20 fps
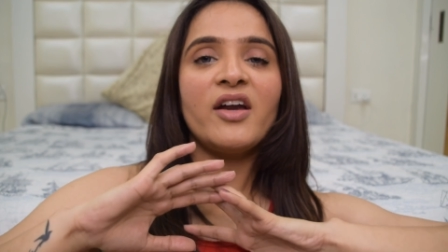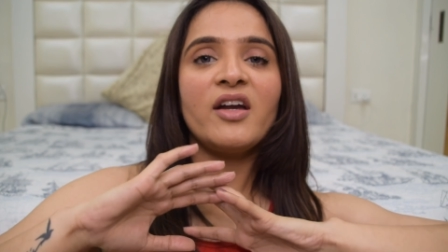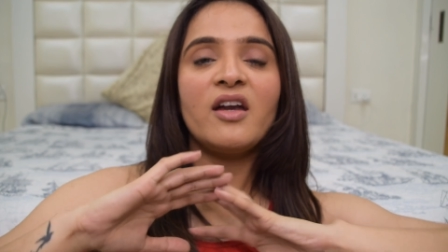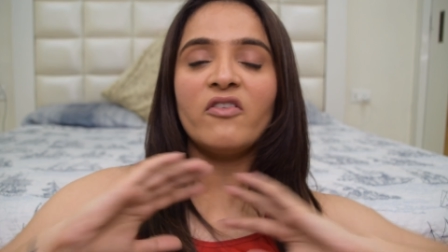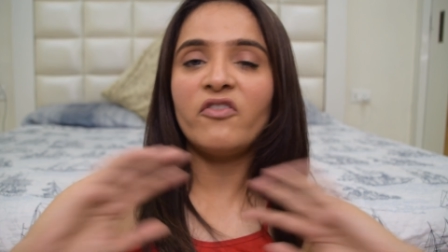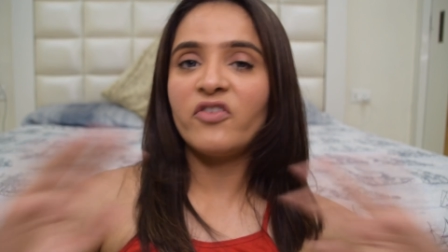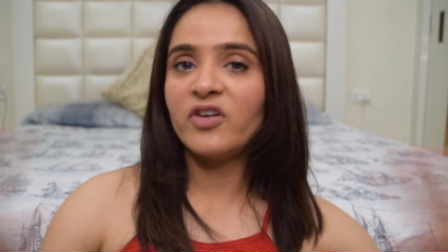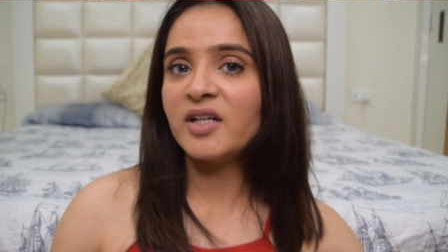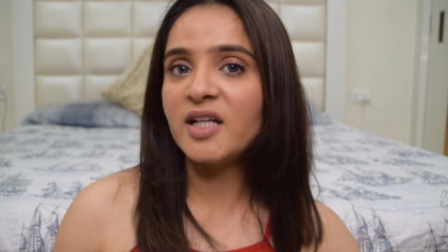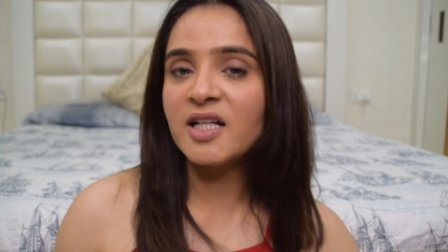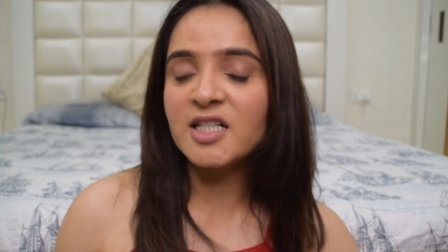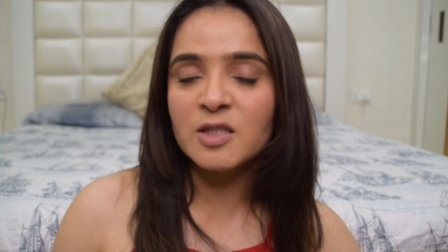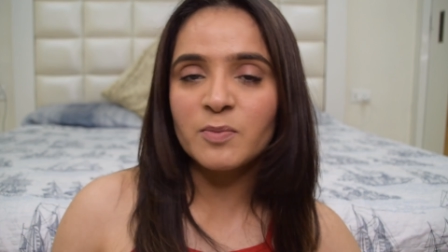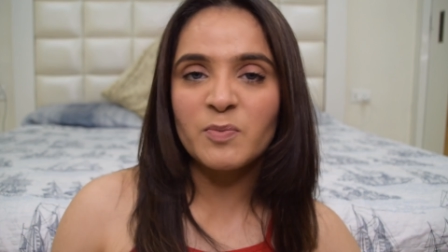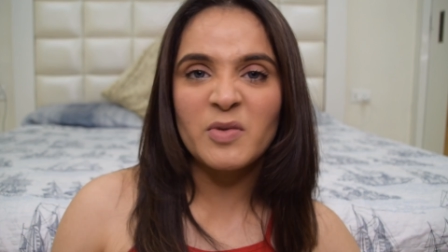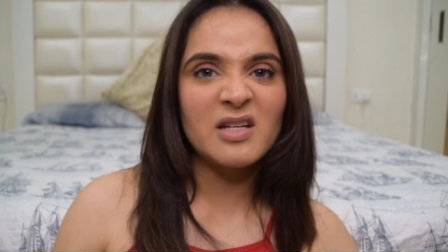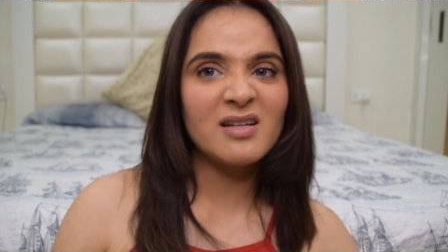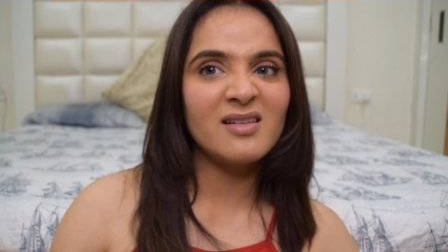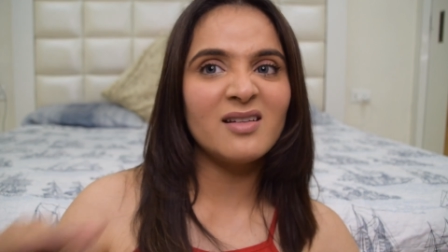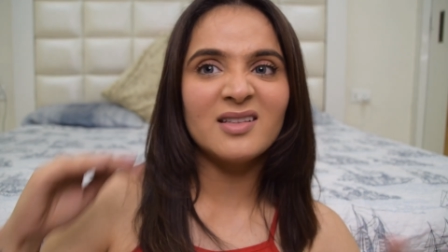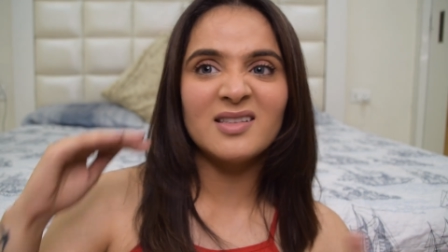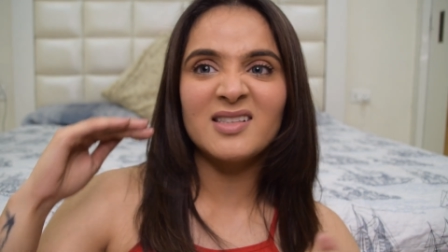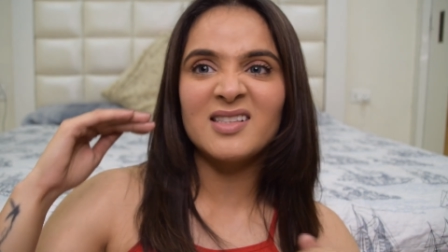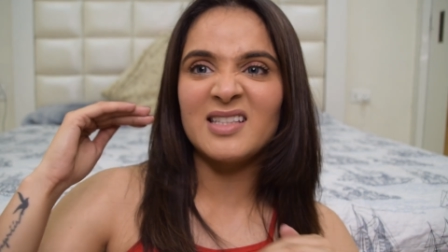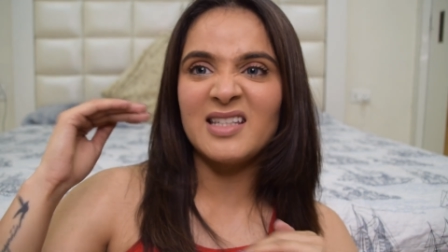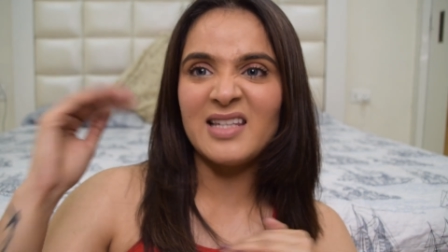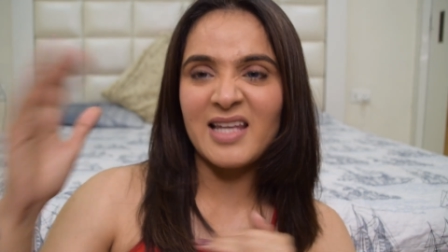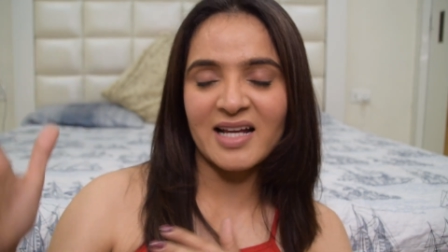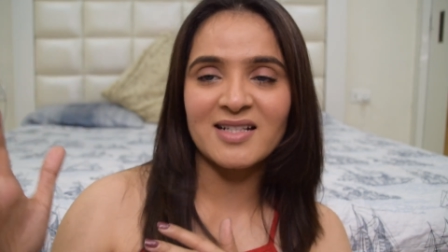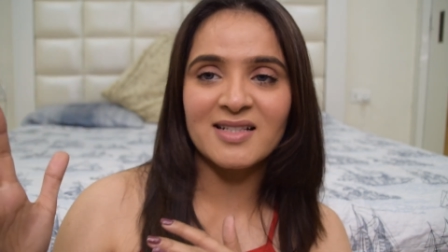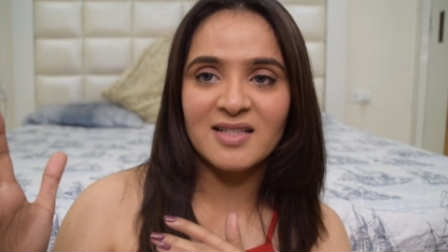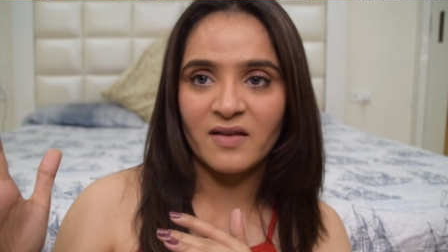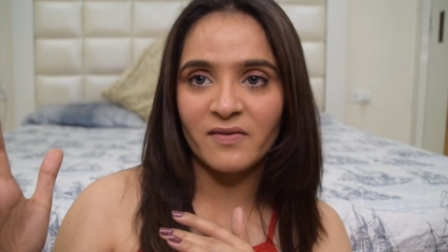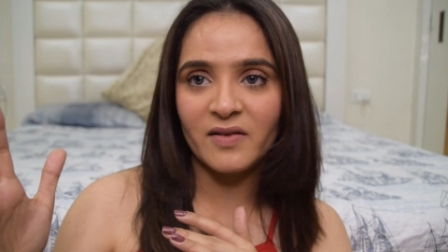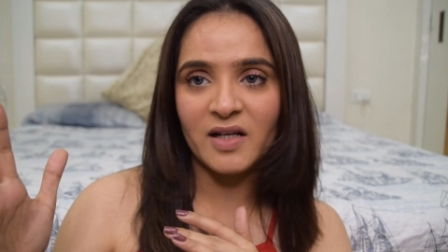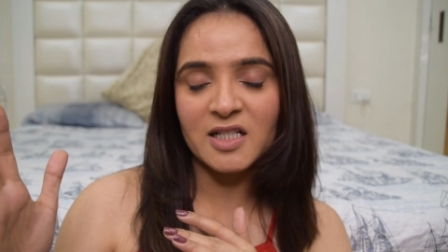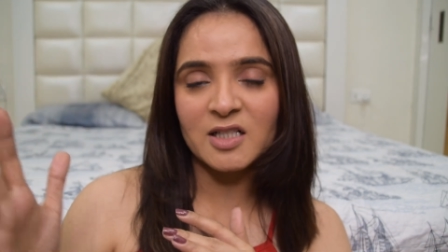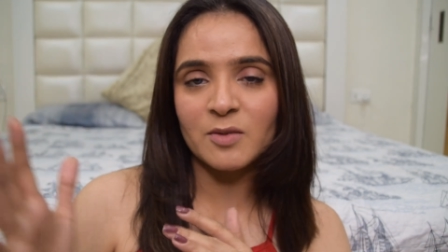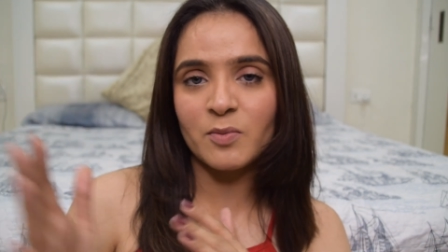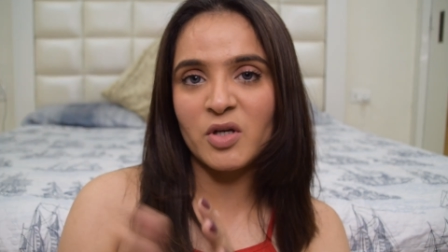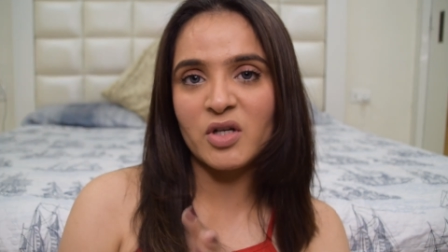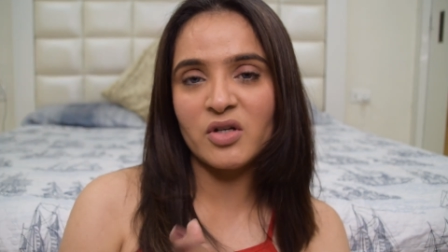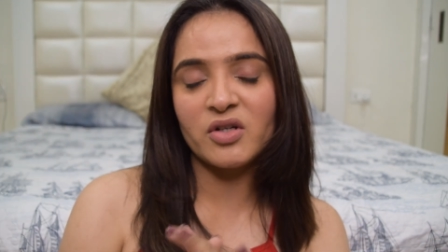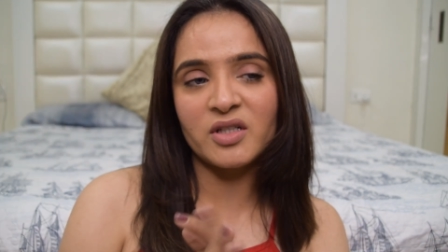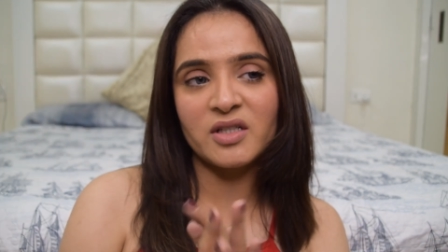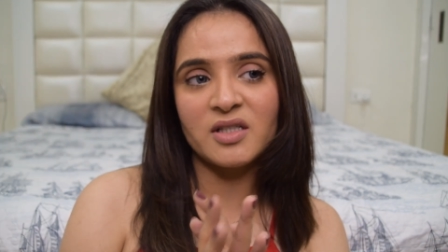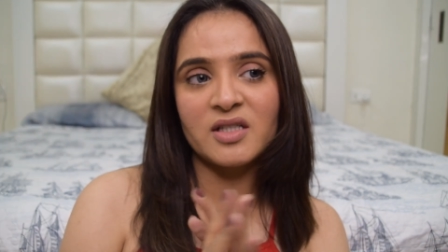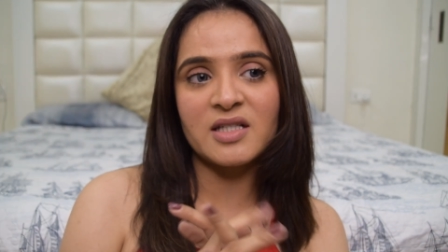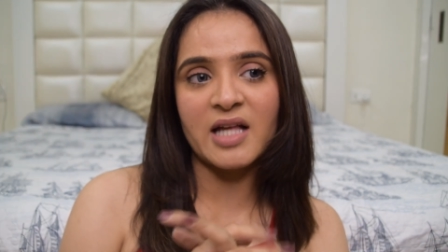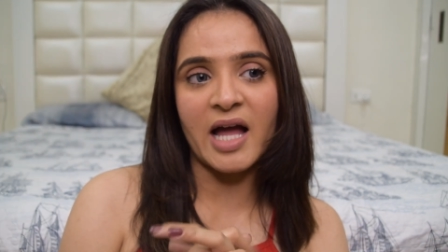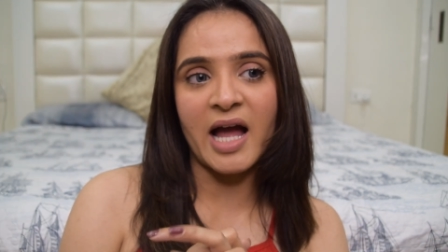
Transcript: different experience, next level experience.